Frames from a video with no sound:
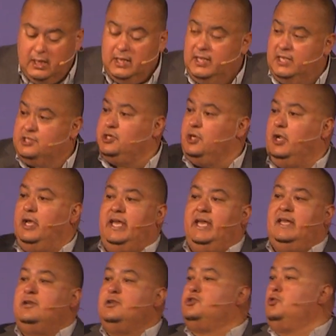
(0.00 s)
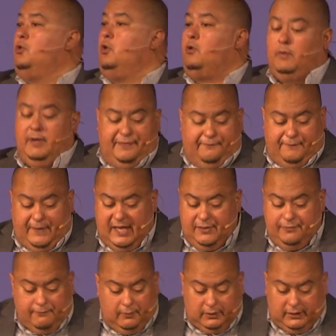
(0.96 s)
is going to endure with
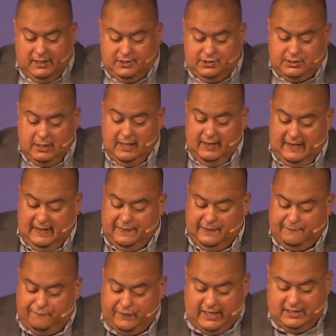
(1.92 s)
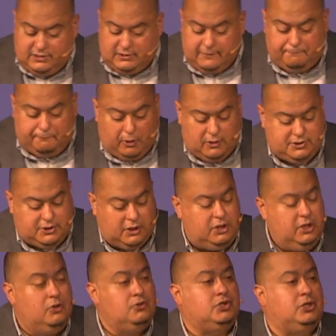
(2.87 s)
faithfulness in the face of
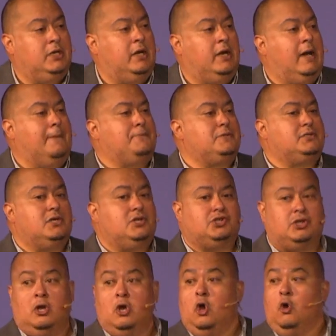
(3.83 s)
persecution and opposition.